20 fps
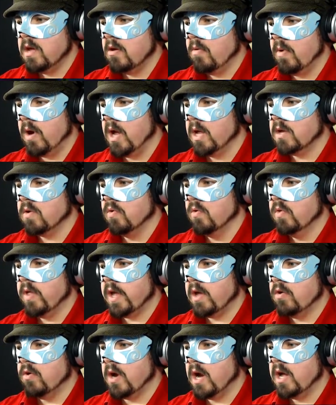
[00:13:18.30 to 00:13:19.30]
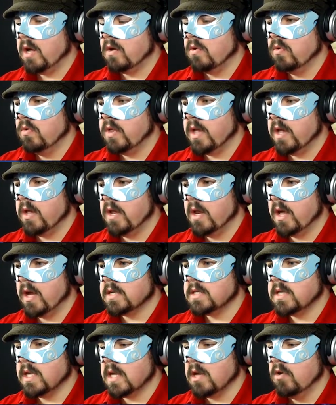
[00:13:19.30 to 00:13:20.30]
Well, I call the
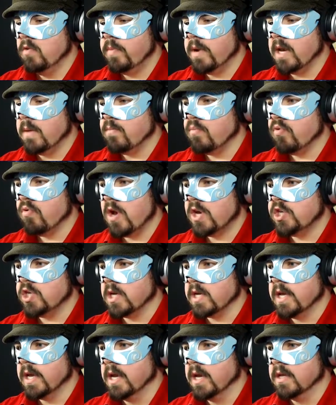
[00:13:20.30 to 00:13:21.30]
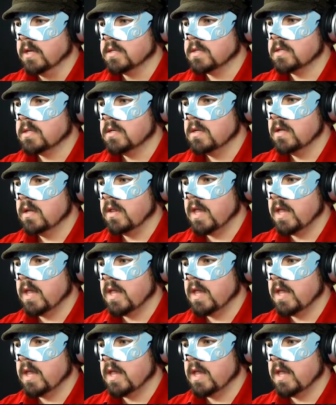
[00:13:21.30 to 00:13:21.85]
likes of the hillbilly pressure killers.